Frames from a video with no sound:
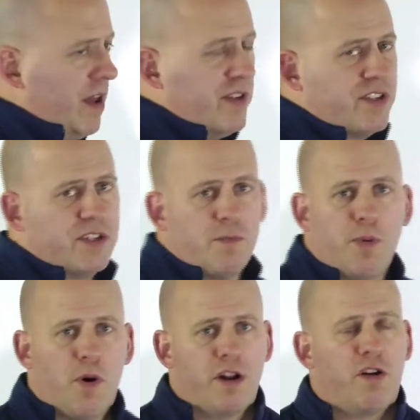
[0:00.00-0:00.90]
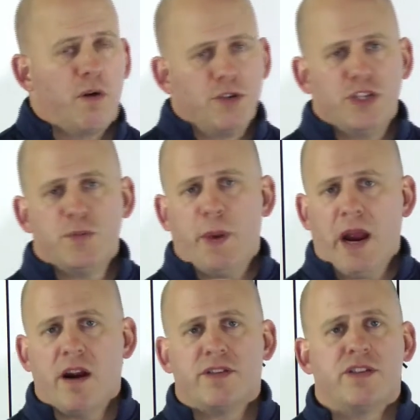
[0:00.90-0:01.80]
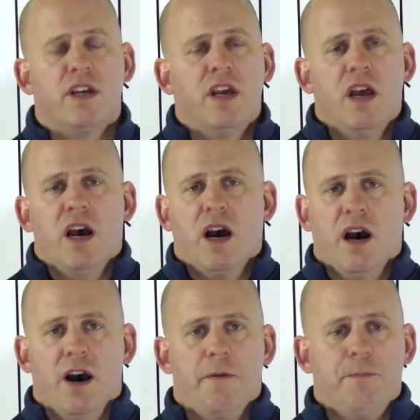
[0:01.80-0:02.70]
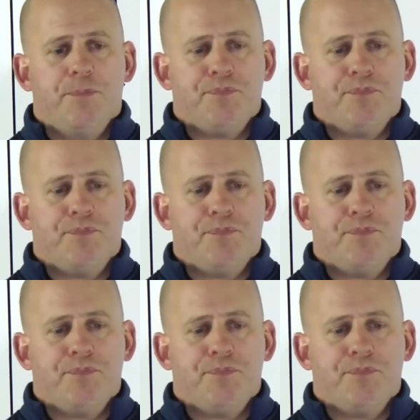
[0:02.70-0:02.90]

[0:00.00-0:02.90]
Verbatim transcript: and this is important, coaches, parents, I